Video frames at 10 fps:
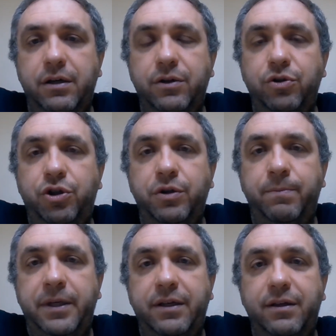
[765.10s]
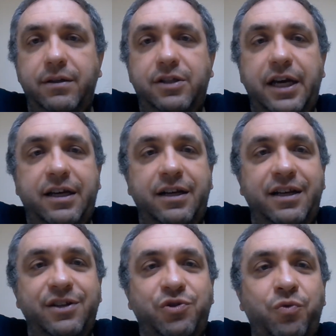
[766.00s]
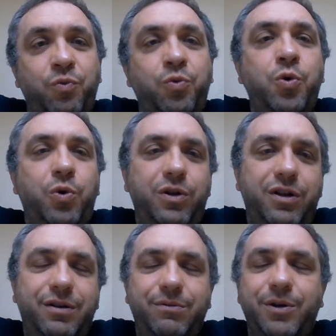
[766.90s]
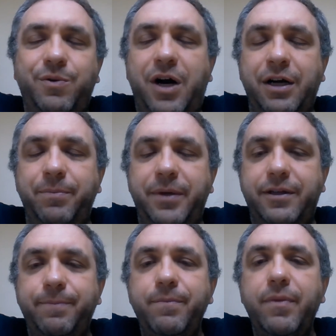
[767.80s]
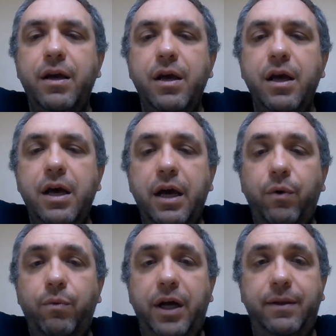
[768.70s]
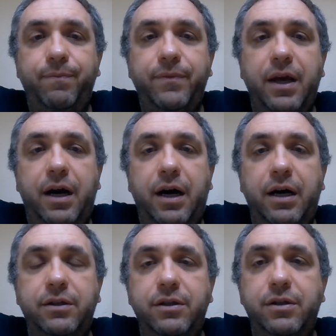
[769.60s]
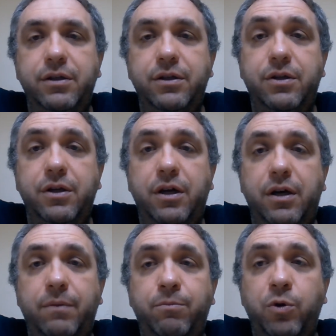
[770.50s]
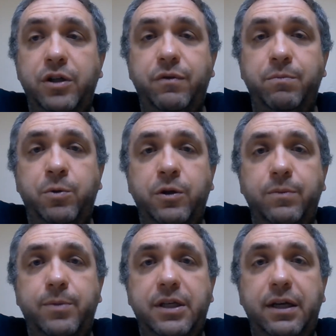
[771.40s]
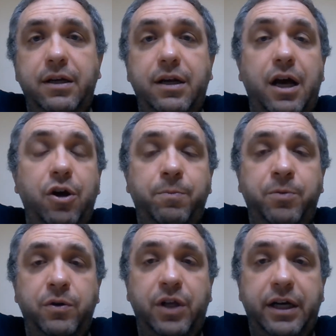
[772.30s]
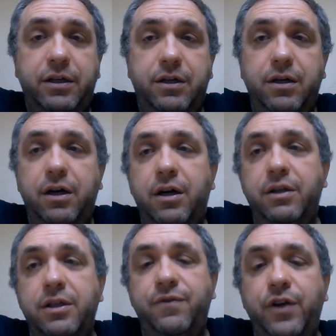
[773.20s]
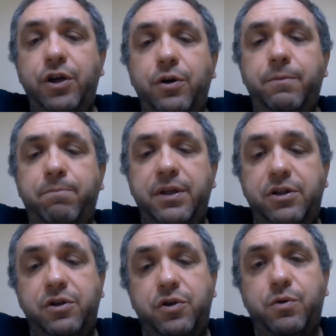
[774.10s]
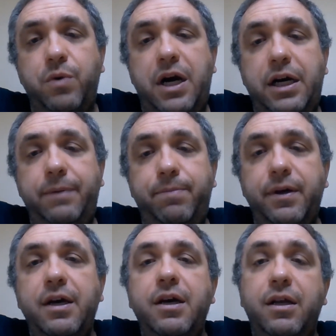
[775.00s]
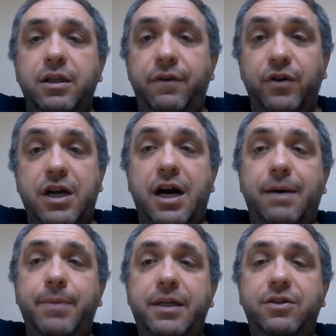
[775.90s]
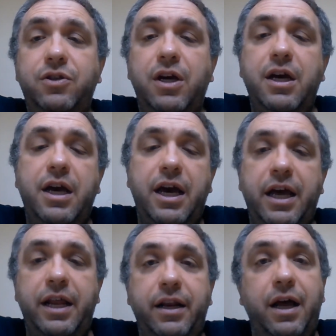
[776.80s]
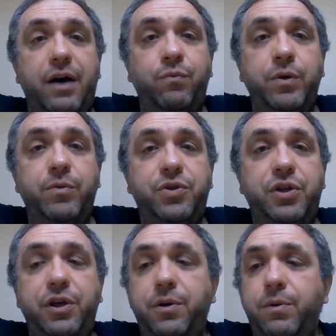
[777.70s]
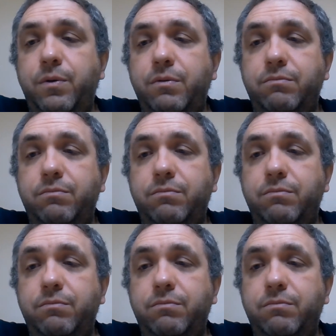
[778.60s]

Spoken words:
should be taken as rule requirement. Well, this is Boris from Board and Sated. I hope you like this video. Please subscribe, leave a comment, and we will see you